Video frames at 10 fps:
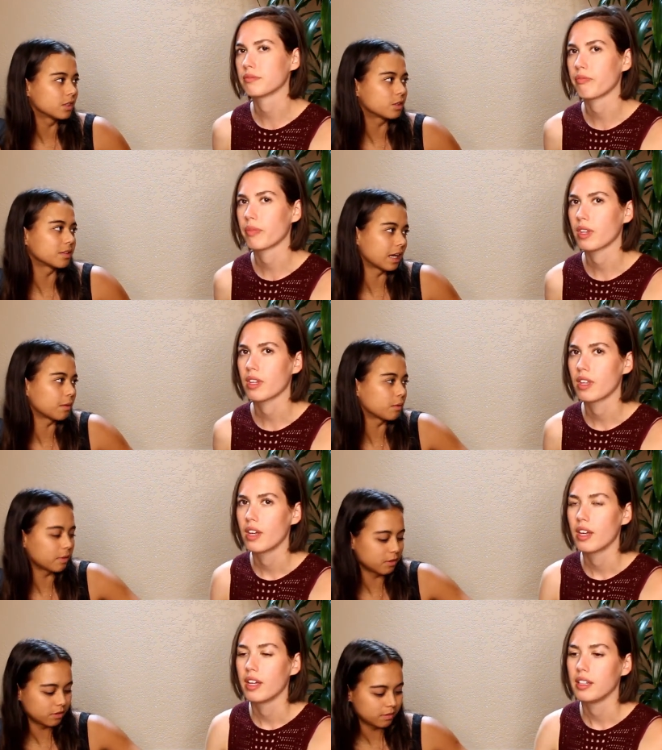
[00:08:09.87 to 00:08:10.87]
Speaker 1: So it's animal
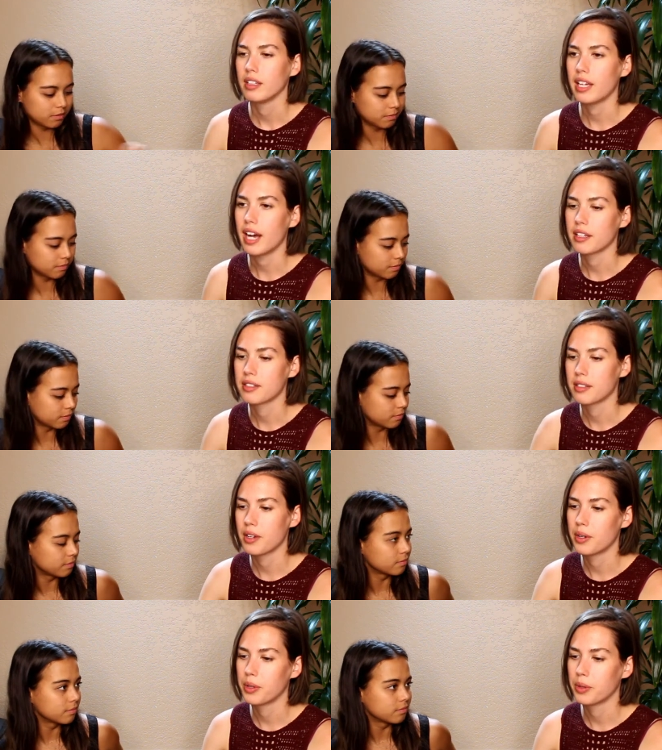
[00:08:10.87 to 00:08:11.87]
abuse.
Speaker 2: Yeah.
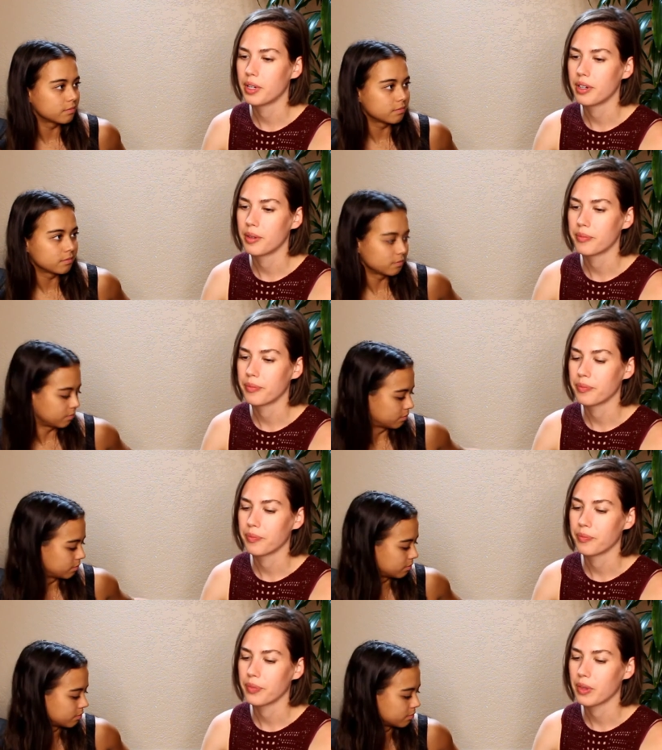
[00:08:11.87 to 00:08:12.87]
So
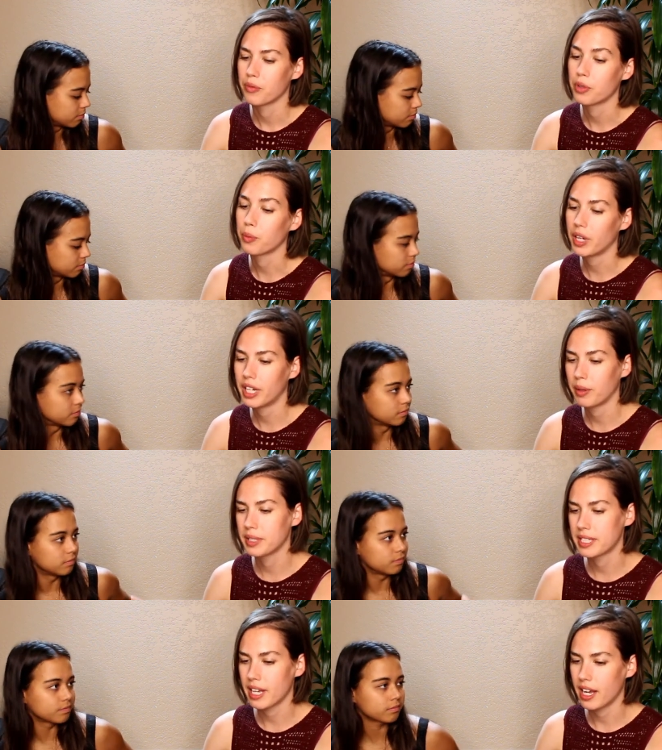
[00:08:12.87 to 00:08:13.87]
for one, I
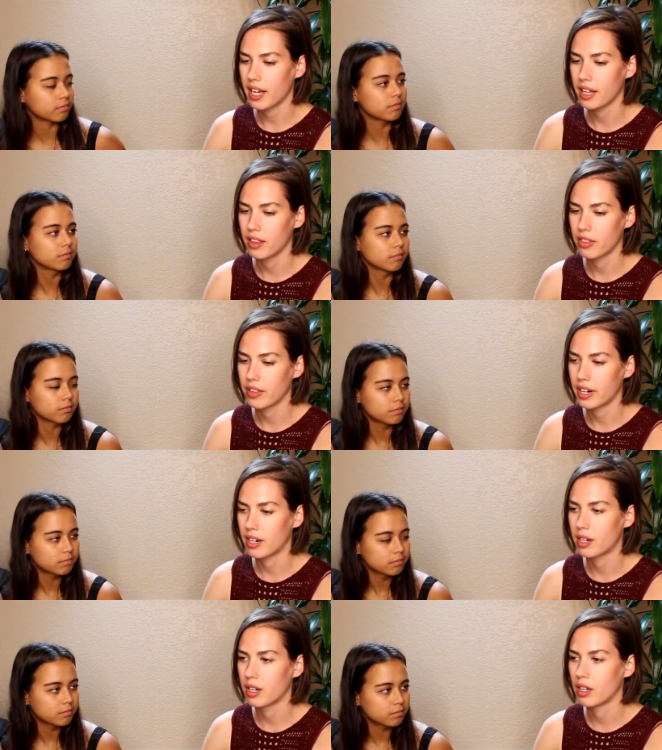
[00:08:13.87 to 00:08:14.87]
would say
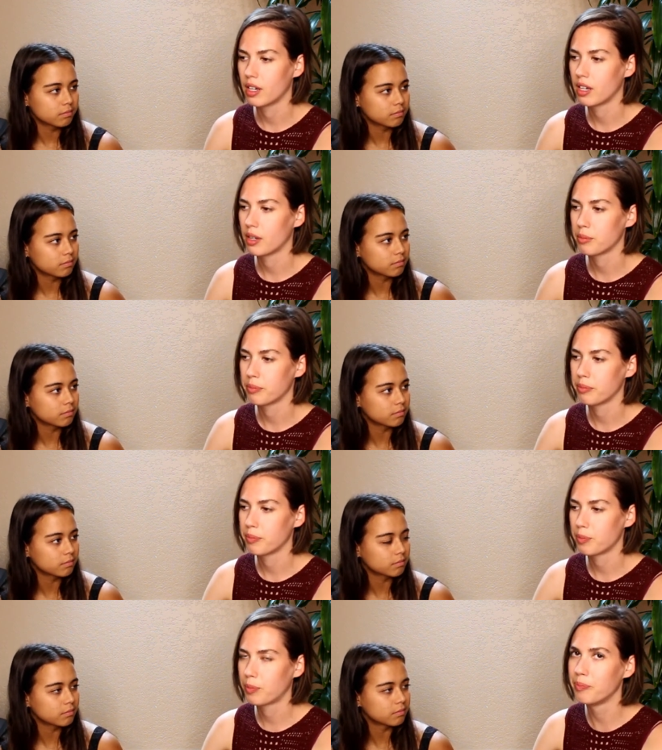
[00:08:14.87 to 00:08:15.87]
they're
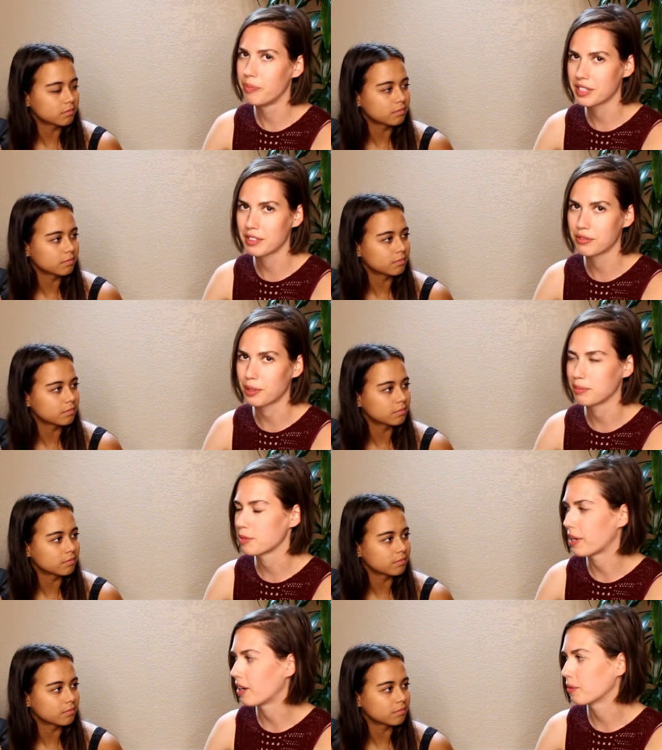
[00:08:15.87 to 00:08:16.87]
misinformed
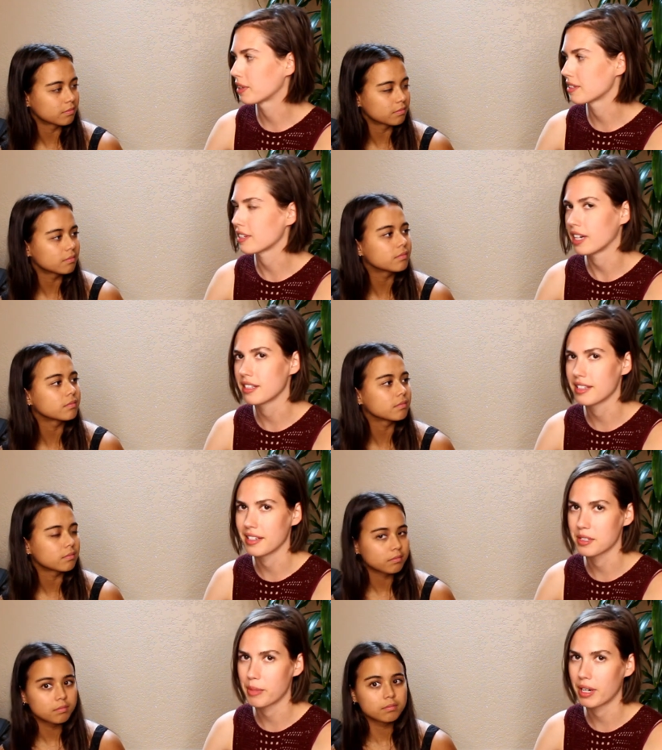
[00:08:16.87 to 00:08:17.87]
about what the science
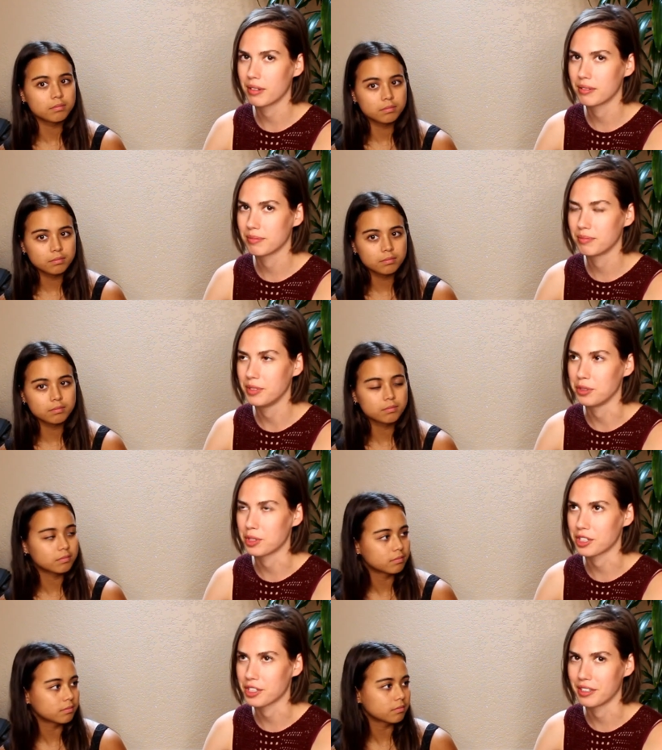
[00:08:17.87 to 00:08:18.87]
says about
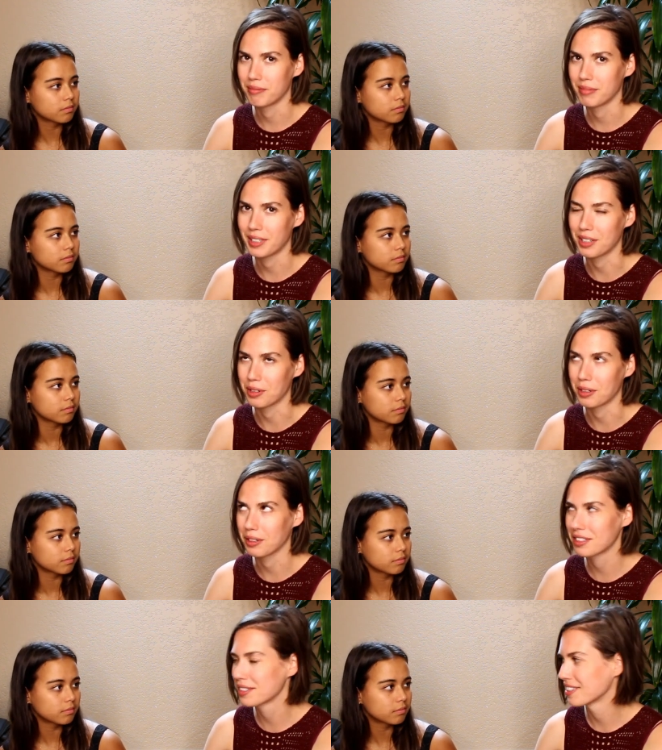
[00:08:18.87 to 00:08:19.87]
nutrition and
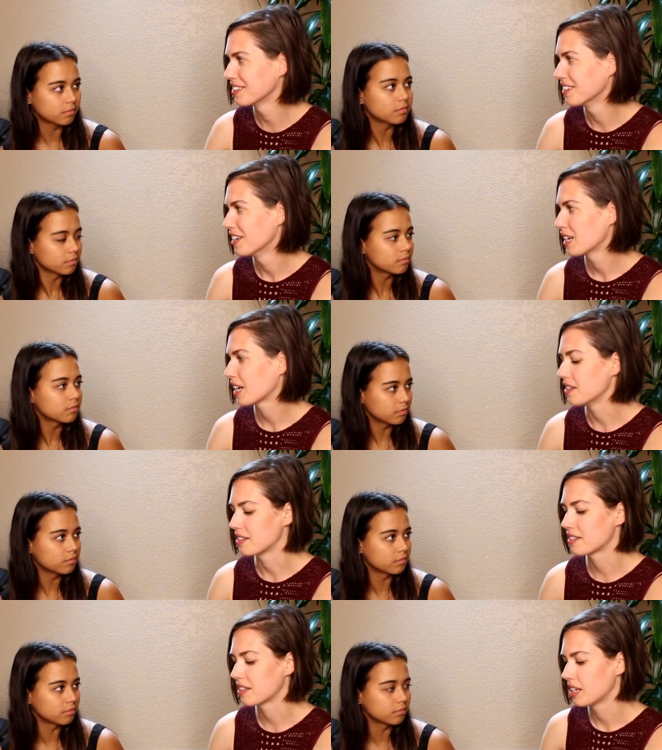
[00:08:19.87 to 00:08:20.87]
dogs
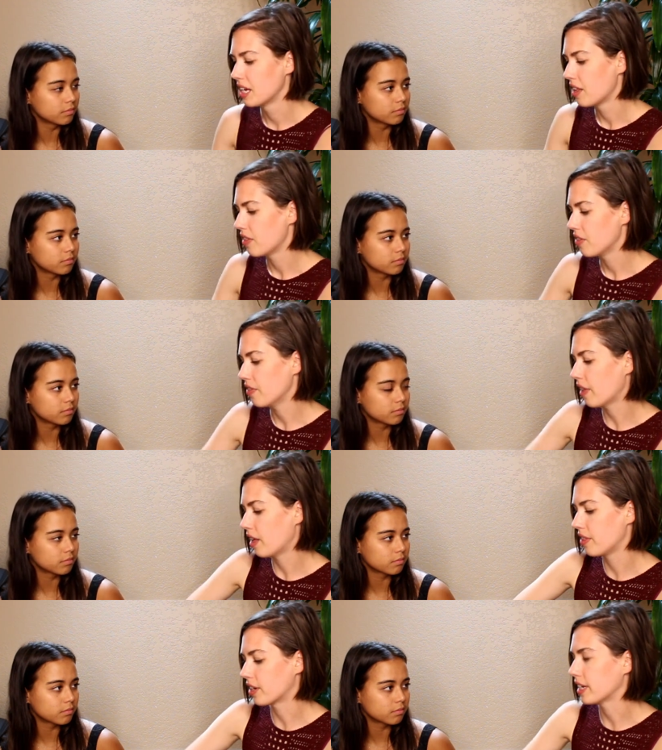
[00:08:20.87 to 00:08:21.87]
because mm-hmm.